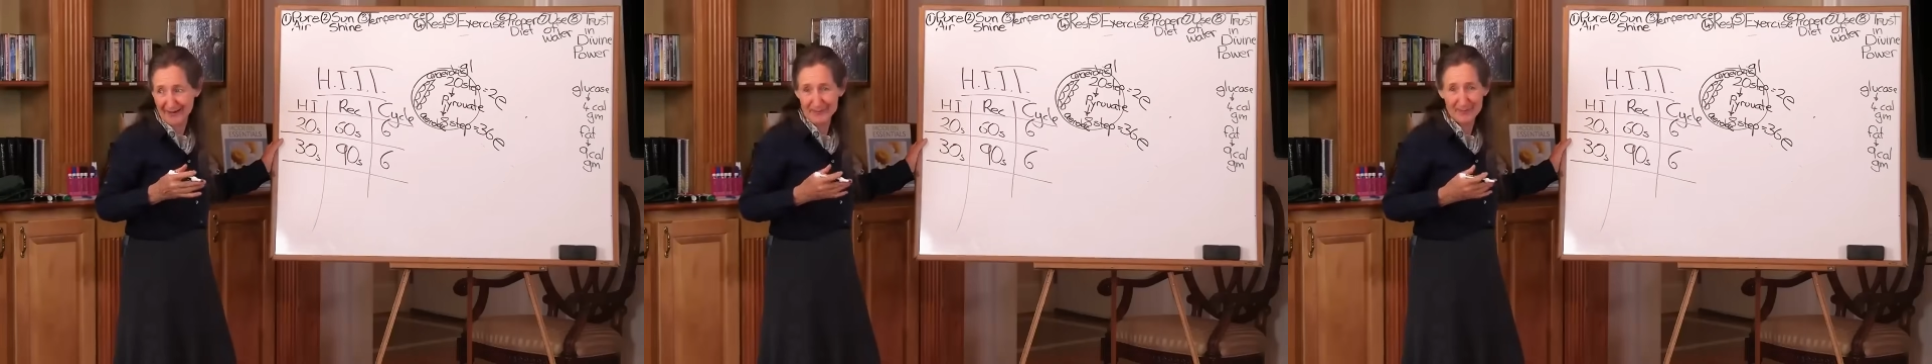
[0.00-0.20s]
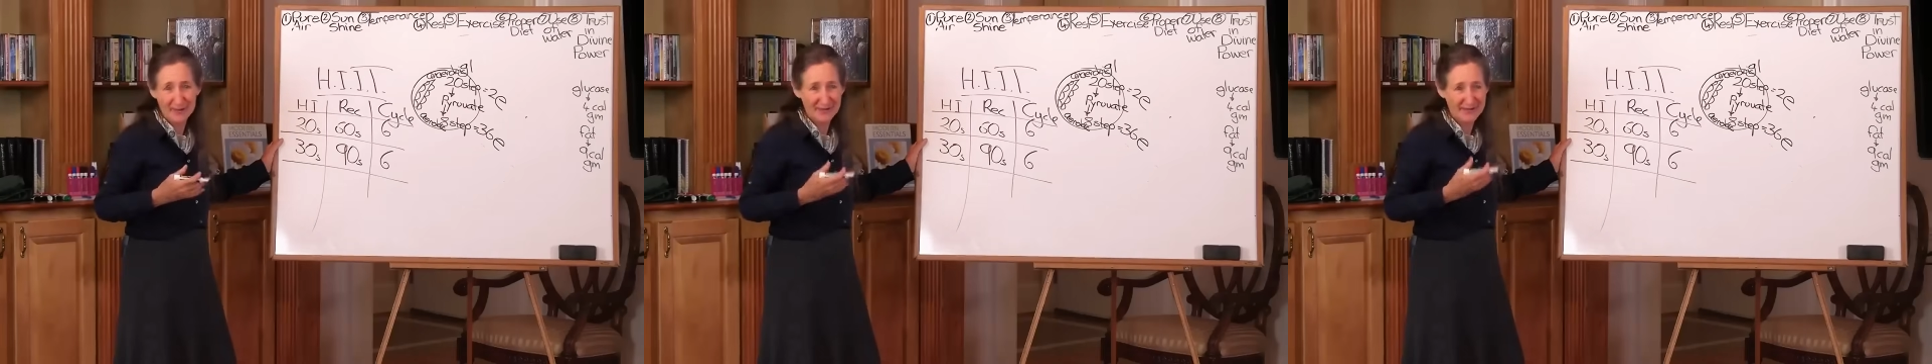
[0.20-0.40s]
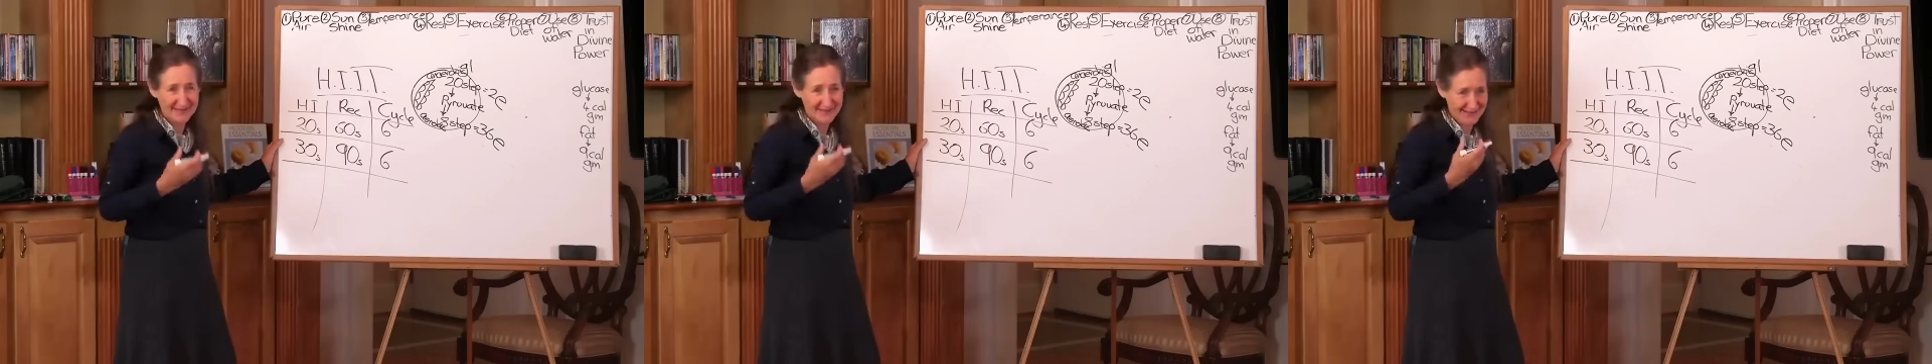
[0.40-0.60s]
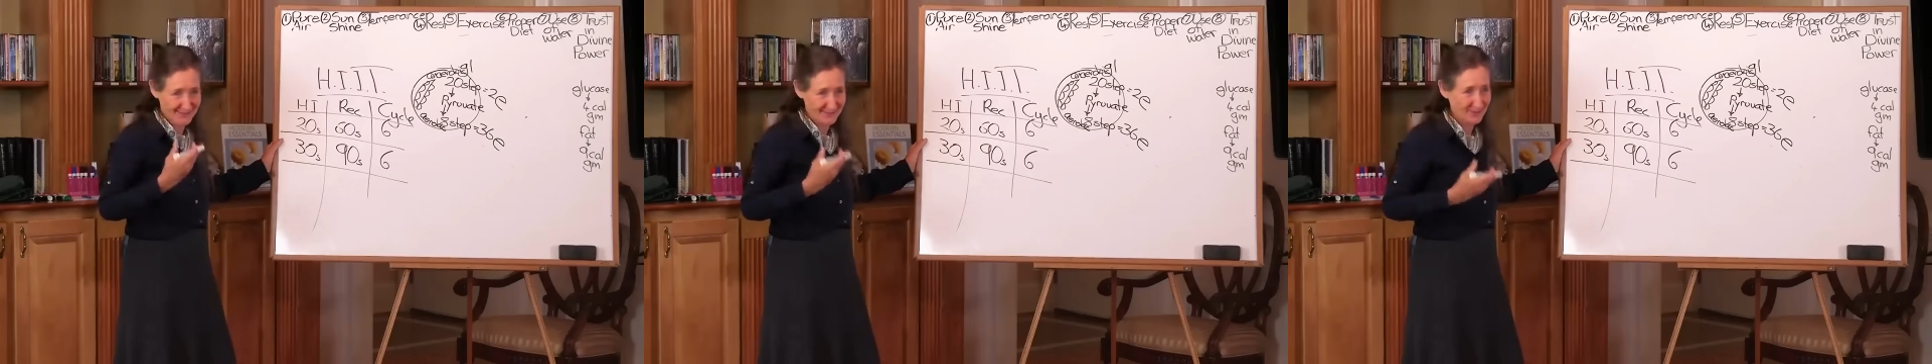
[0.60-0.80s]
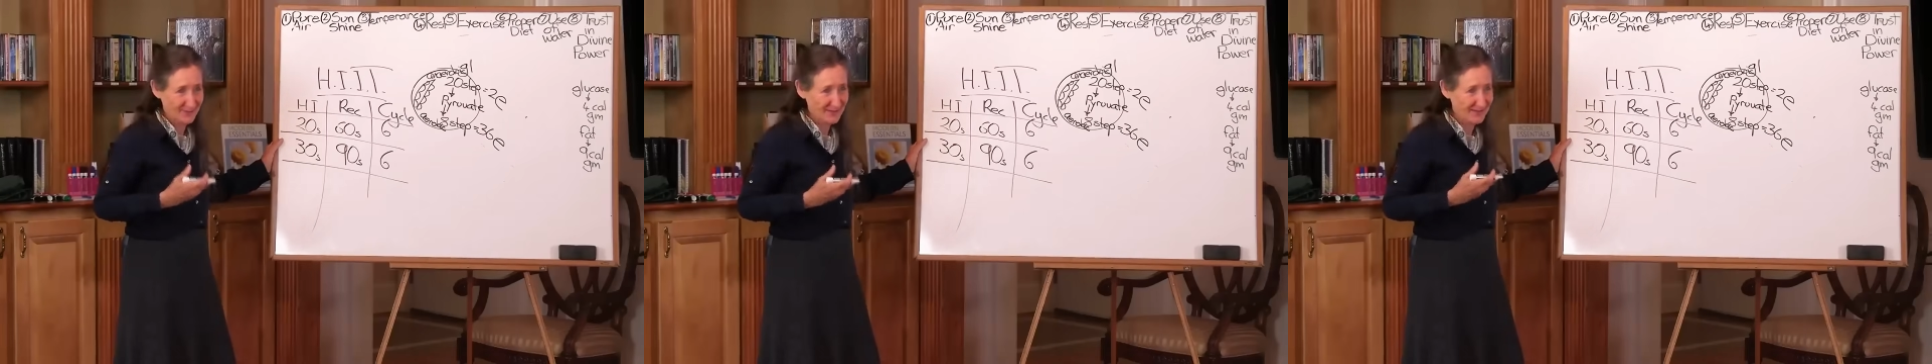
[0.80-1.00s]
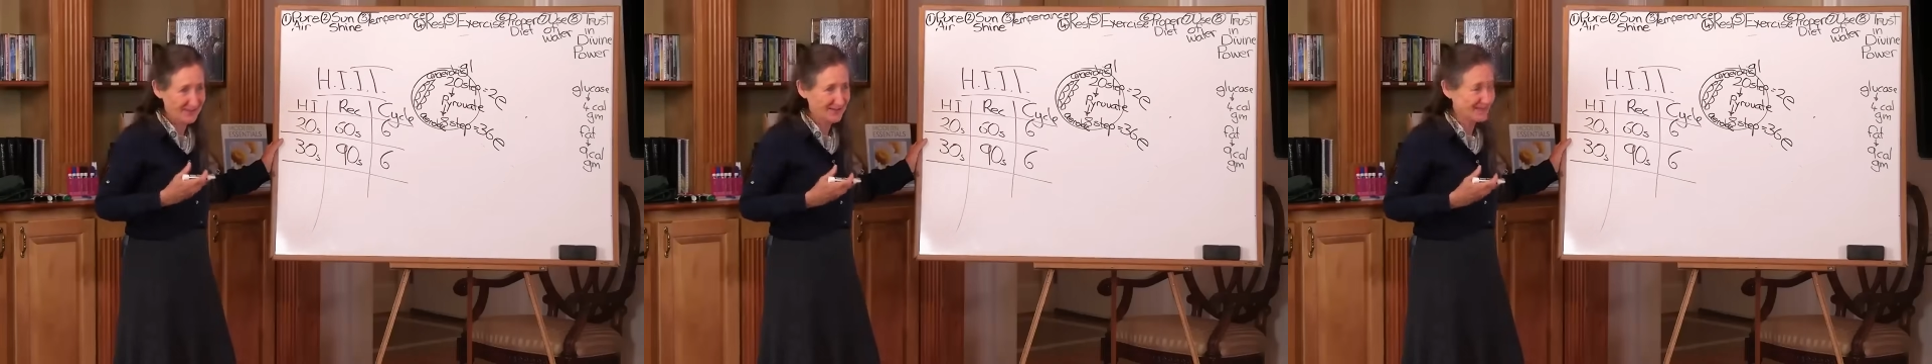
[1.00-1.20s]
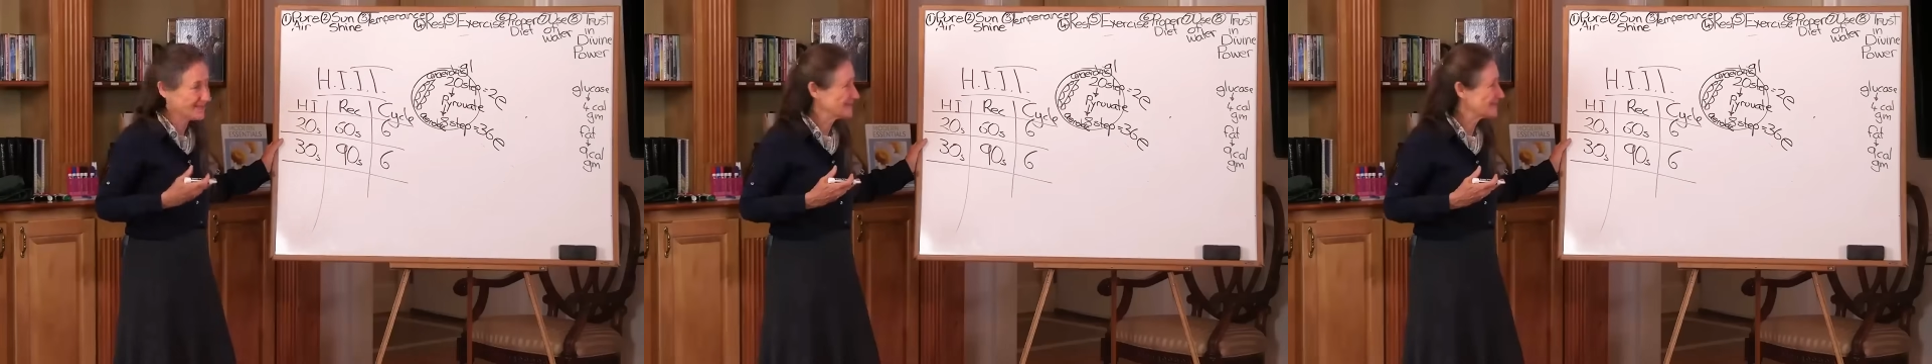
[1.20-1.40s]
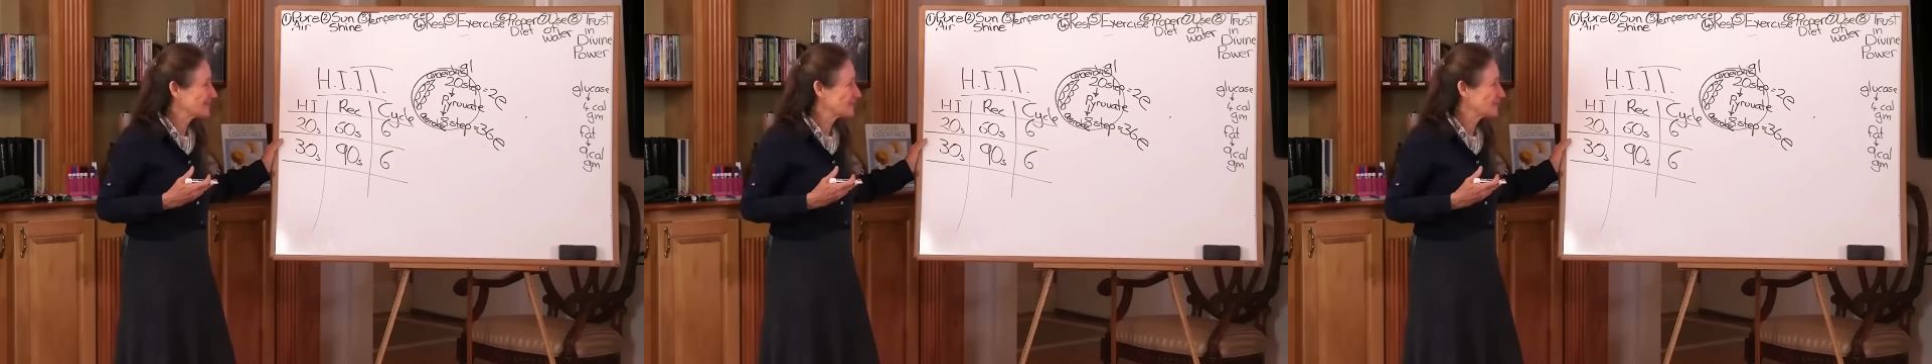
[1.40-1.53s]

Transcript: The, body's, the body needs